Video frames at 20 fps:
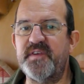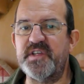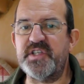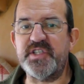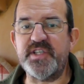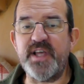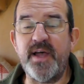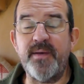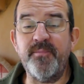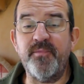
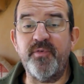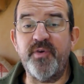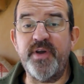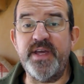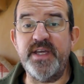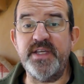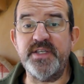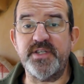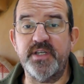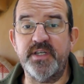some
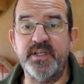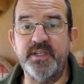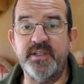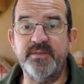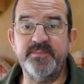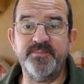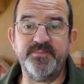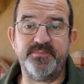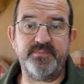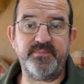
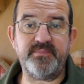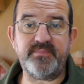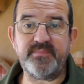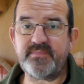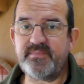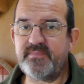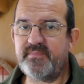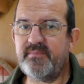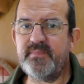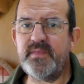reason
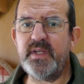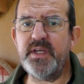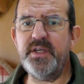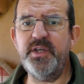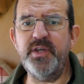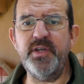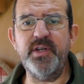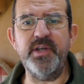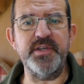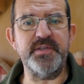
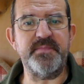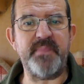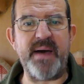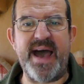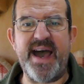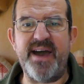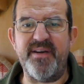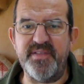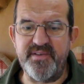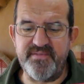you lose
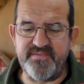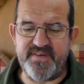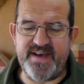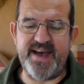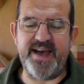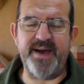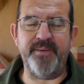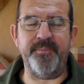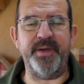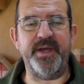power in the
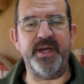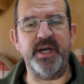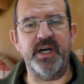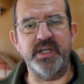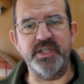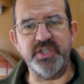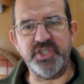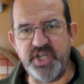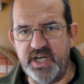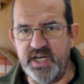van, we
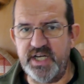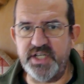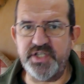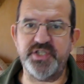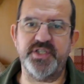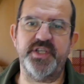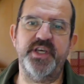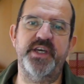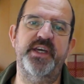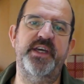can't
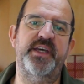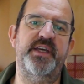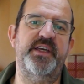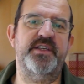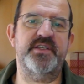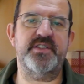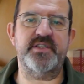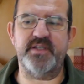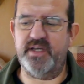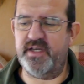charge
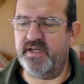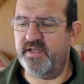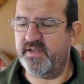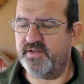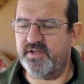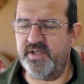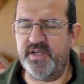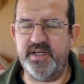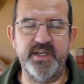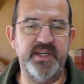things,
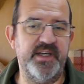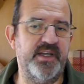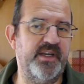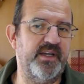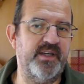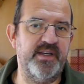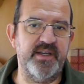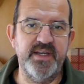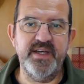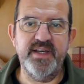
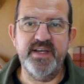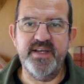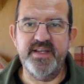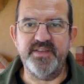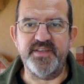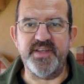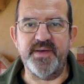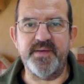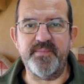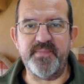the
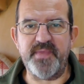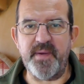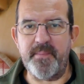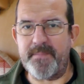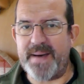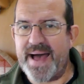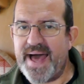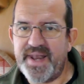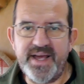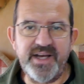
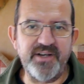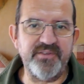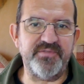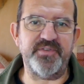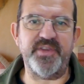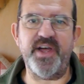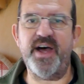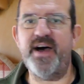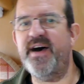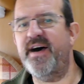bad elf
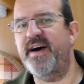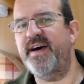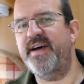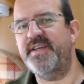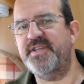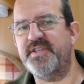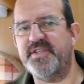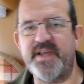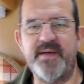dies,